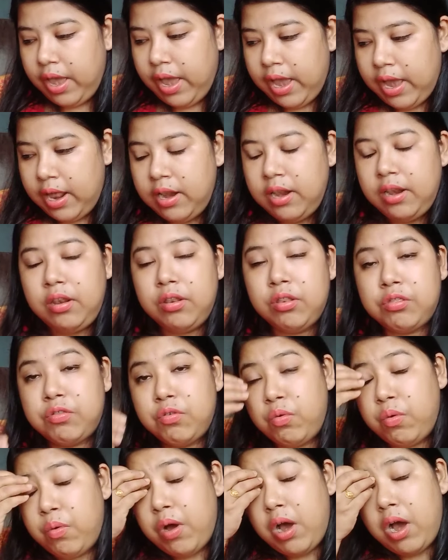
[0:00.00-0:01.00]
And
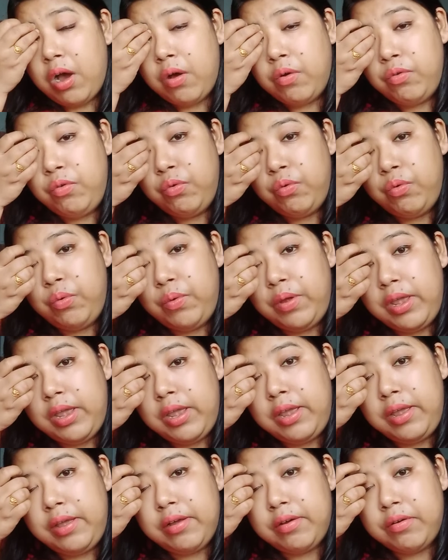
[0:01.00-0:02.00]
so how do
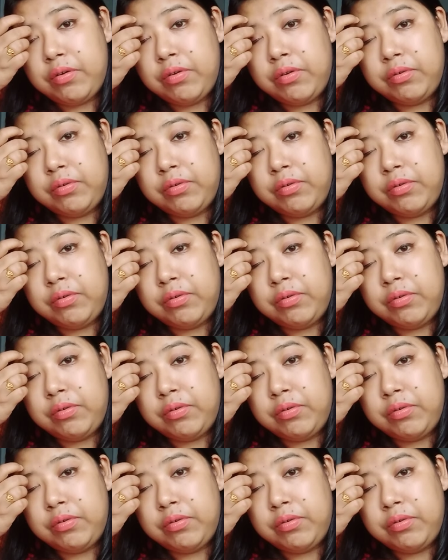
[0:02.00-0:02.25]
we